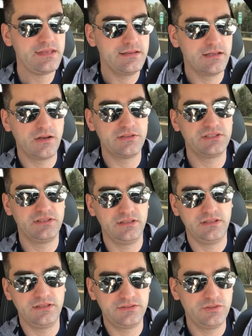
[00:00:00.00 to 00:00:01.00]
You know, I was in
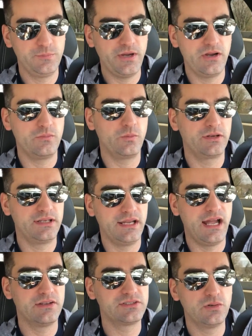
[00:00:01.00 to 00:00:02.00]
a, a two-parent working
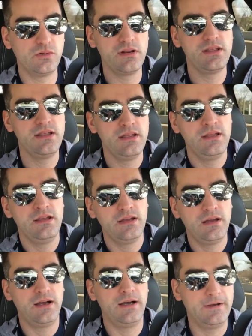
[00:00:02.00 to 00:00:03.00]
household.
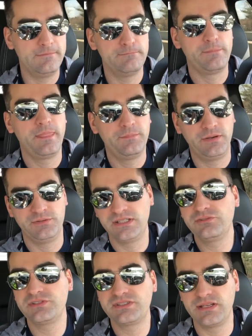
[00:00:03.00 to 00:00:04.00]
Um, but it was
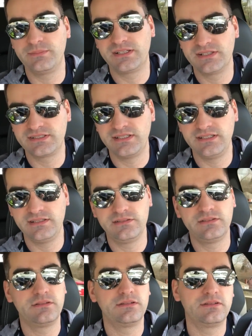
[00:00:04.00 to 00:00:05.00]
interesting because they
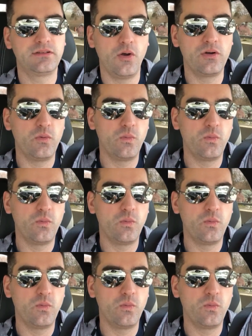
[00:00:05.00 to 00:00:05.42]
didn't go to